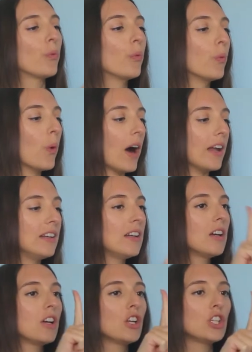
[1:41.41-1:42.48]
1,
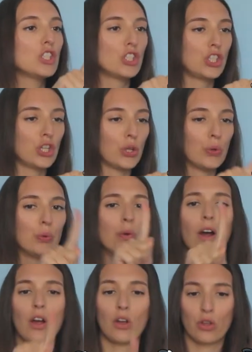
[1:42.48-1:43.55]
2,
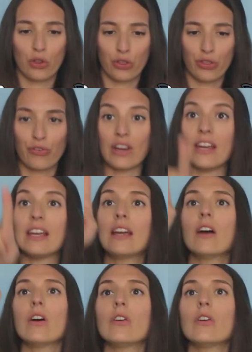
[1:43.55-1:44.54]
3,